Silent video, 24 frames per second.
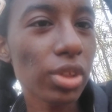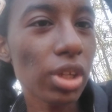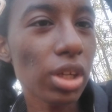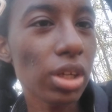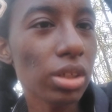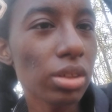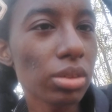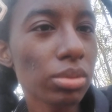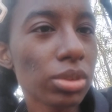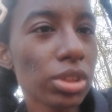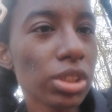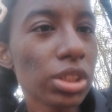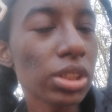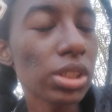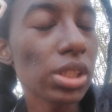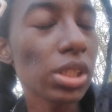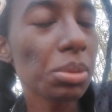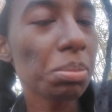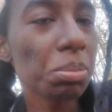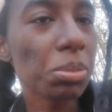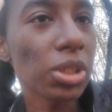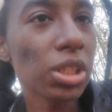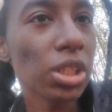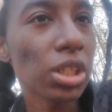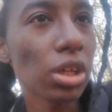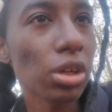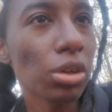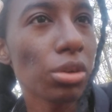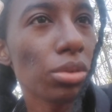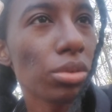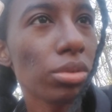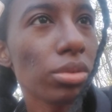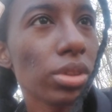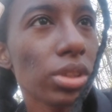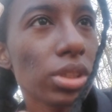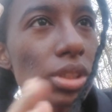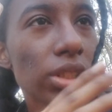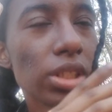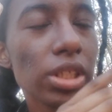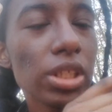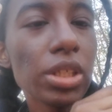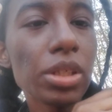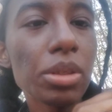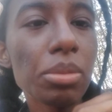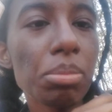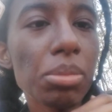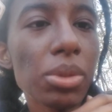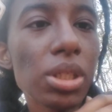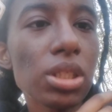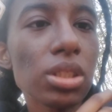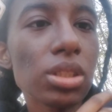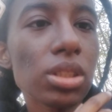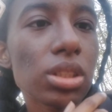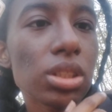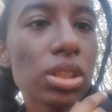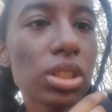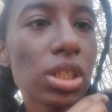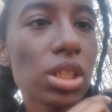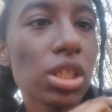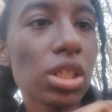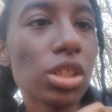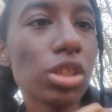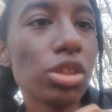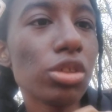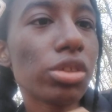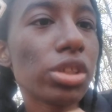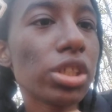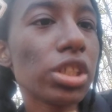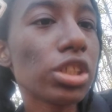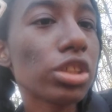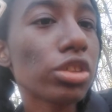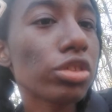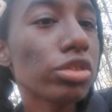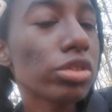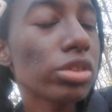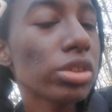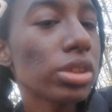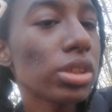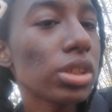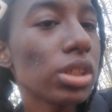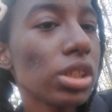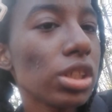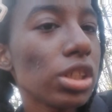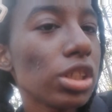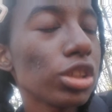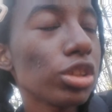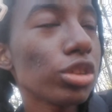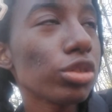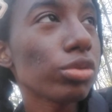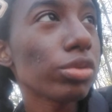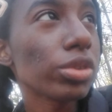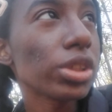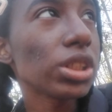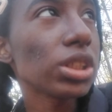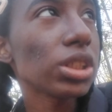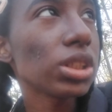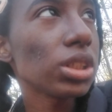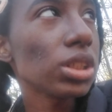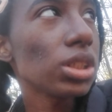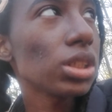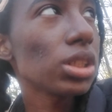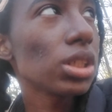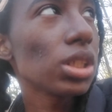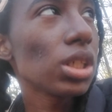Um, just let me know, DM me, saying you're interested,